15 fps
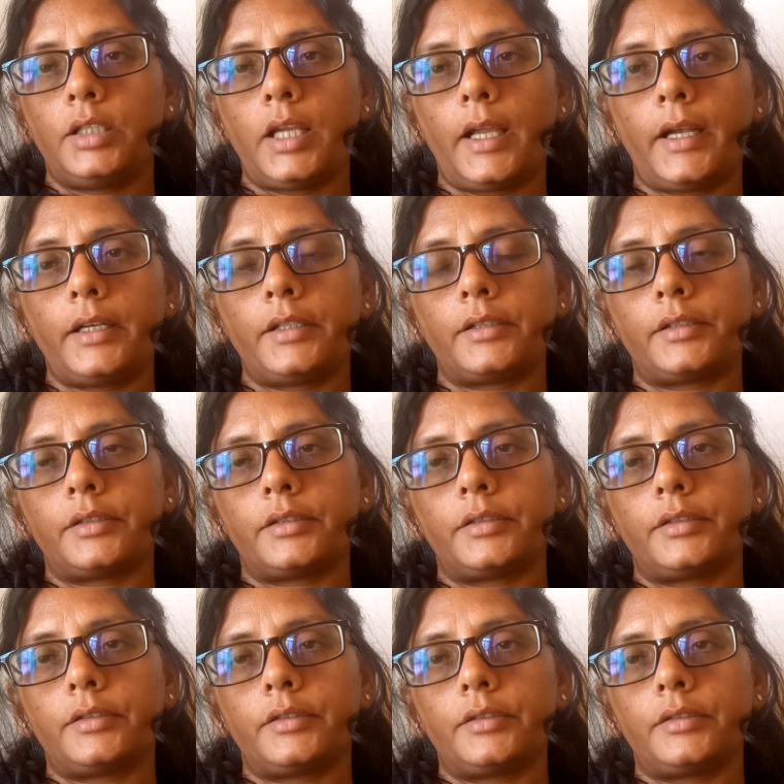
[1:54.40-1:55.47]
that
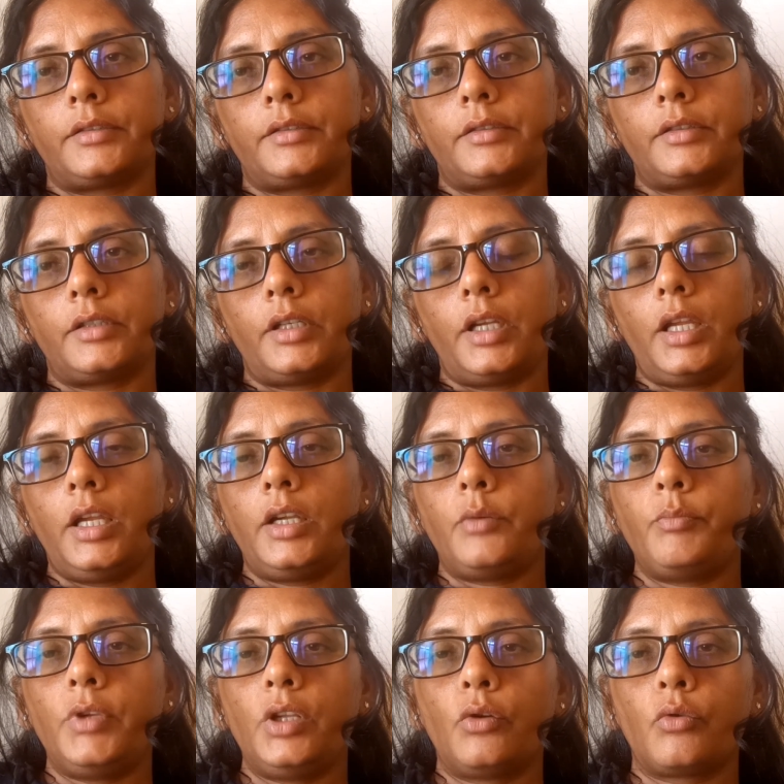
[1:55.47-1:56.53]

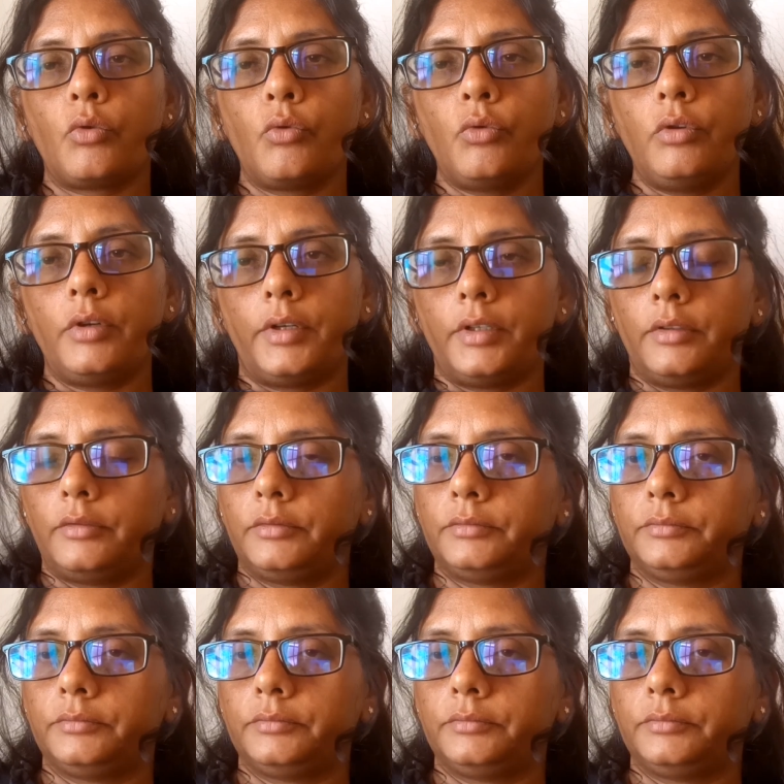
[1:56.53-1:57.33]
it be ruled